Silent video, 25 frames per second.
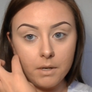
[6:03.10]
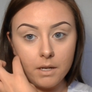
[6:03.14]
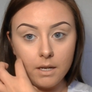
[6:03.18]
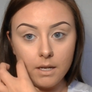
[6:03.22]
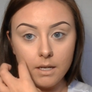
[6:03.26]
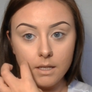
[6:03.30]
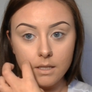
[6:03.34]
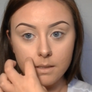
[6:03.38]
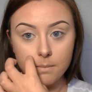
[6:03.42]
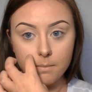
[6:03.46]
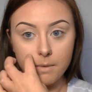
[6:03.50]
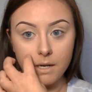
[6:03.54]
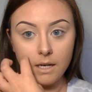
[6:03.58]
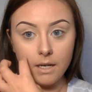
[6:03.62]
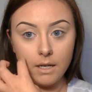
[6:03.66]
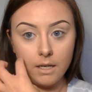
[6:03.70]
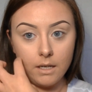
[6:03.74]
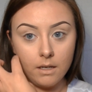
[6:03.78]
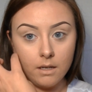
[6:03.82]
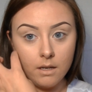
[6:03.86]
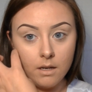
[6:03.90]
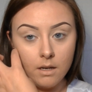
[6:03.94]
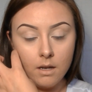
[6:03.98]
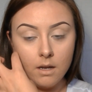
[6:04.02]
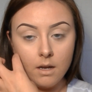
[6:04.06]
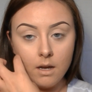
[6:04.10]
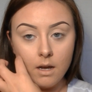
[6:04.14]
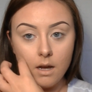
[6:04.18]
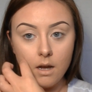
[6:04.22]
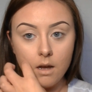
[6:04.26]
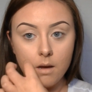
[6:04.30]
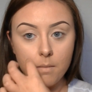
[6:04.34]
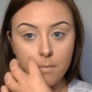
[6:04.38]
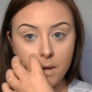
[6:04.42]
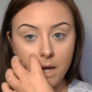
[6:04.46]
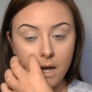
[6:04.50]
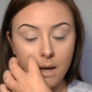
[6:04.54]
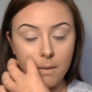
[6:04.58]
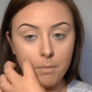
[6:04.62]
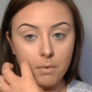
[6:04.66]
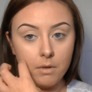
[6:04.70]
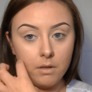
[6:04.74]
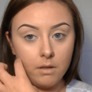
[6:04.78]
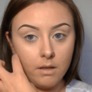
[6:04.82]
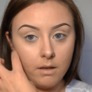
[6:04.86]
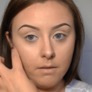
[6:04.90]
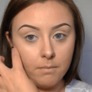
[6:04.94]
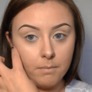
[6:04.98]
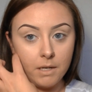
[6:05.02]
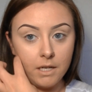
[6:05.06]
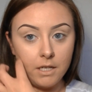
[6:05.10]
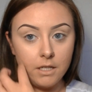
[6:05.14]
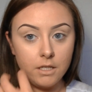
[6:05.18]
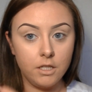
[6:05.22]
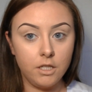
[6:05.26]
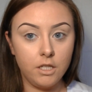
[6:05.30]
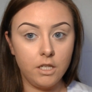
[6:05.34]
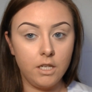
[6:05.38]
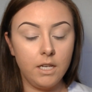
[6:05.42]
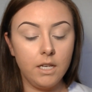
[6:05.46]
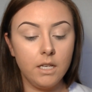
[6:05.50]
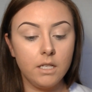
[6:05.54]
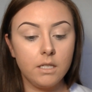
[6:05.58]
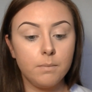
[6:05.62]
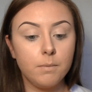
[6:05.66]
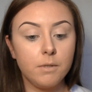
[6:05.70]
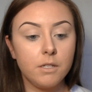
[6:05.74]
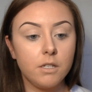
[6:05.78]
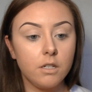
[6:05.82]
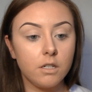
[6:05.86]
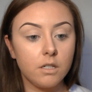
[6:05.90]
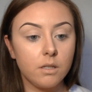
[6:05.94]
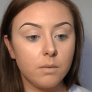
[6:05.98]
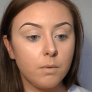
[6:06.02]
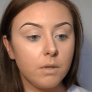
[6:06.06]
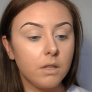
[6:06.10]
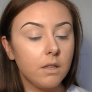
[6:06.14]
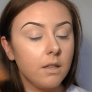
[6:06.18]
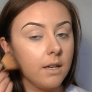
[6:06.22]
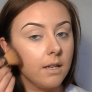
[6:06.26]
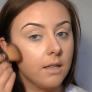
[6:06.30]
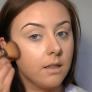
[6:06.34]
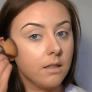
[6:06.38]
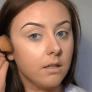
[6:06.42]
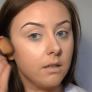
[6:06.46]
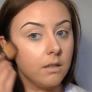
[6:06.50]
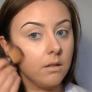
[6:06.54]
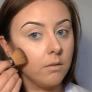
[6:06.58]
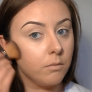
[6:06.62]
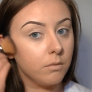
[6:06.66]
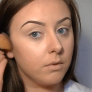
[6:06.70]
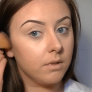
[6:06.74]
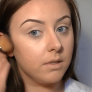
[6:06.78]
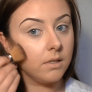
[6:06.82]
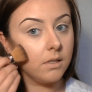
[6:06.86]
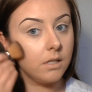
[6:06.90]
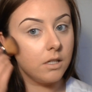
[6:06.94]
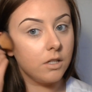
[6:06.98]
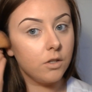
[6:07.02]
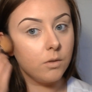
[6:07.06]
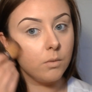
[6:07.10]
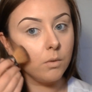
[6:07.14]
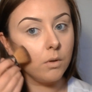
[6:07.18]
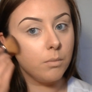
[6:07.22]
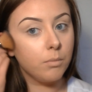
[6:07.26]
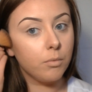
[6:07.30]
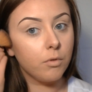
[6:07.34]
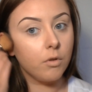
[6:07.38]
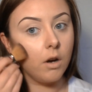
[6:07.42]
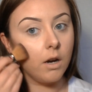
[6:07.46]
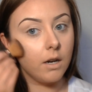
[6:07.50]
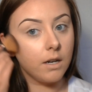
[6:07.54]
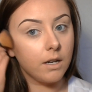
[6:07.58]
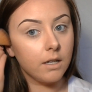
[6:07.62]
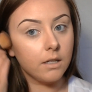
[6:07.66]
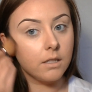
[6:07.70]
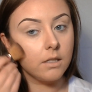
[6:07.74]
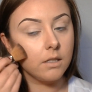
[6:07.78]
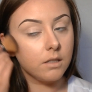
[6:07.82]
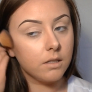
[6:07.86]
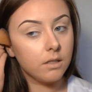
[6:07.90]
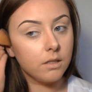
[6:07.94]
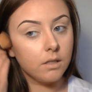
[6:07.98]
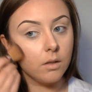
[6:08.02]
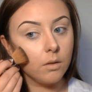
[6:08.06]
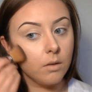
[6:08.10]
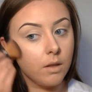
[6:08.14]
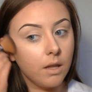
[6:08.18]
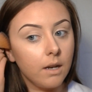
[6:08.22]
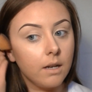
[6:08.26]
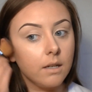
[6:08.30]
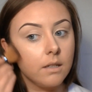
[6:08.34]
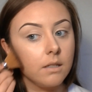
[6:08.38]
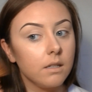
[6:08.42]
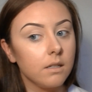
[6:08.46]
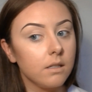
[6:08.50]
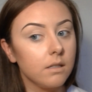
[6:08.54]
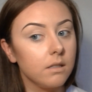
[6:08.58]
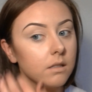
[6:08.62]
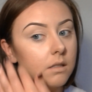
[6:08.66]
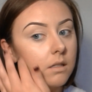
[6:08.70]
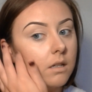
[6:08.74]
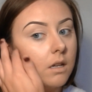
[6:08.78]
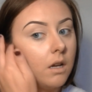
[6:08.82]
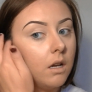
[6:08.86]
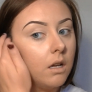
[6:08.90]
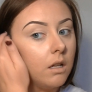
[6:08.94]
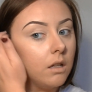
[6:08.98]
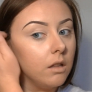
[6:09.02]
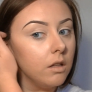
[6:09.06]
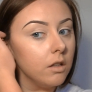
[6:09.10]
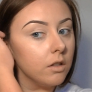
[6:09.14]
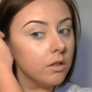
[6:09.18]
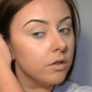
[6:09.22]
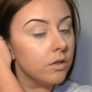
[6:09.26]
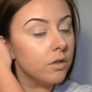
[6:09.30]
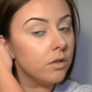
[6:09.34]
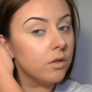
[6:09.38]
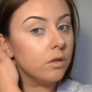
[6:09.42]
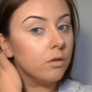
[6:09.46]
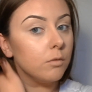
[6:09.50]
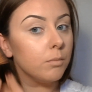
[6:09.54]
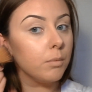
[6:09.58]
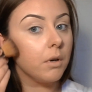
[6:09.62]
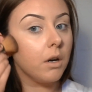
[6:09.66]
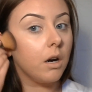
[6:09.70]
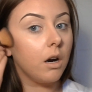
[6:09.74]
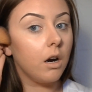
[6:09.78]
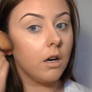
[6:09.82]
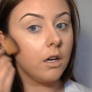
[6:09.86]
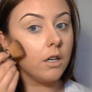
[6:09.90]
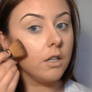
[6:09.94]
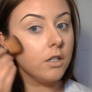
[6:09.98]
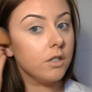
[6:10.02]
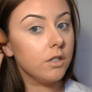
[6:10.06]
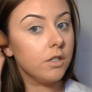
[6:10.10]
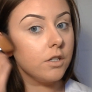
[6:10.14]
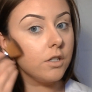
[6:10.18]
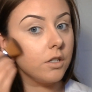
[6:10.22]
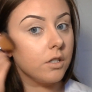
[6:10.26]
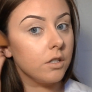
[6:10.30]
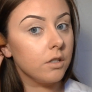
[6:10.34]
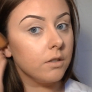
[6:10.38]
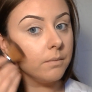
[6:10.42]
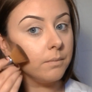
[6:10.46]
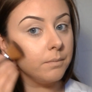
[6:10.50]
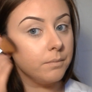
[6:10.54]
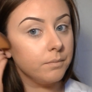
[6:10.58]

it hits my apple of my cheeks, but just with like the residual product so that it doesn't look super harsh.